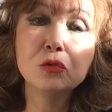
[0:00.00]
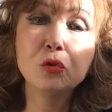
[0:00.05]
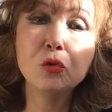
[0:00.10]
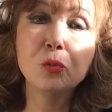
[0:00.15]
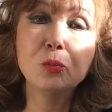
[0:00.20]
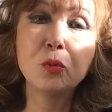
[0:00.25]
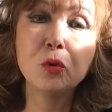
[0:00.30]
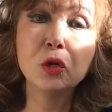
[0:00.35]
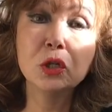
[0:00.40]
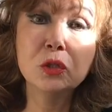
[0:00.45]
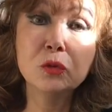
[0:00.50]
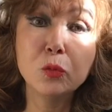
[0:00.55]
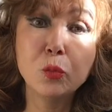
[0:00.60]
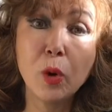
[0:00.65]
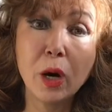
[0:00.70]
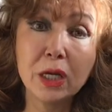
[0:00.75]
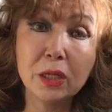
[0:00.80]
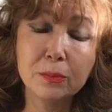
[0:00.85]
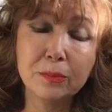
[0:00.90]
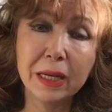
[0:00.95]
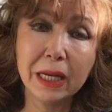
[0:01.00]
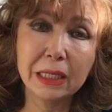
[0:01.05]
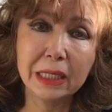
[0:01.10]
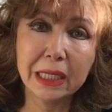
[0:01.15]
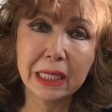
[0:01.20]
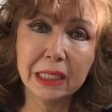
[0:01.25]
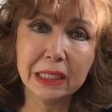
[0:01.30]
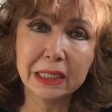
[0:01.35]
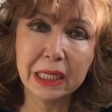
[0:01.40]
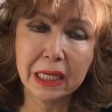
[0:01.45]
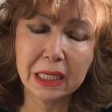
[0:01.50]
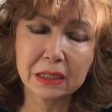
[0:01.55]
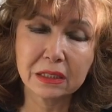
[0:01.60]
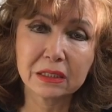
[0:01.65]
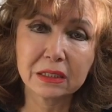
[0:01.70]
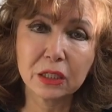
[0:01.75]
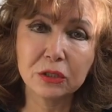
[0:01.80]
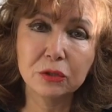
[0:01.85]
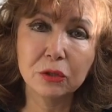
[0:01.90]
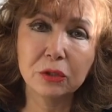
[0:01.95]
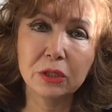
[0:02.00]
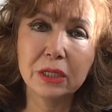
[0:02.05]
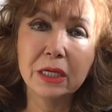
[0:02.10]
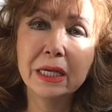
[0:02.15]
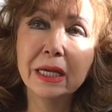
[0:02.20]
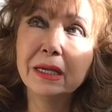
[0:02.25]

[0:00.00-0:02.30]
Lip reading: 2.1 billion years ago.